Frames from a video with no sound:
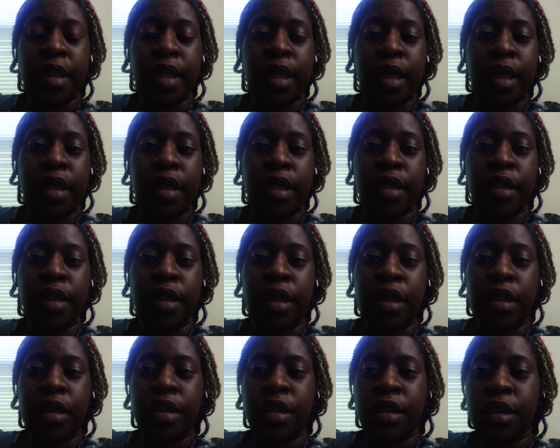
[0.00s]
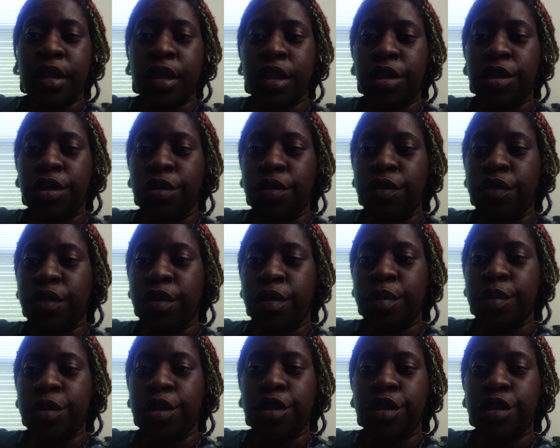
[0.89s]
like a link to take you
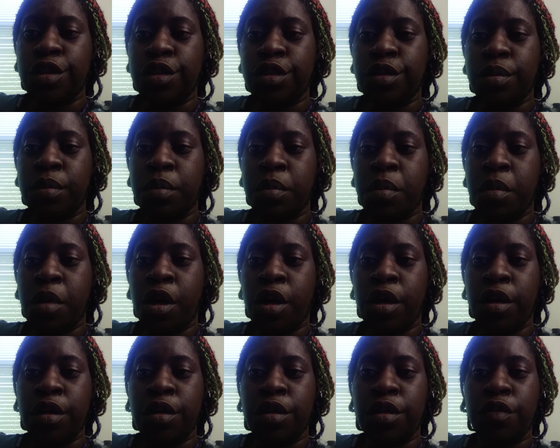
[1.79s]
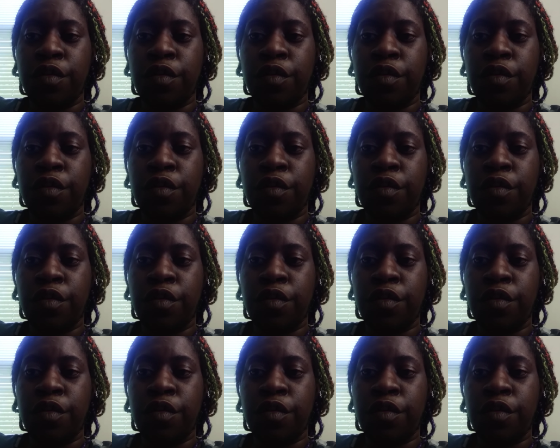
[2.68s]
from smart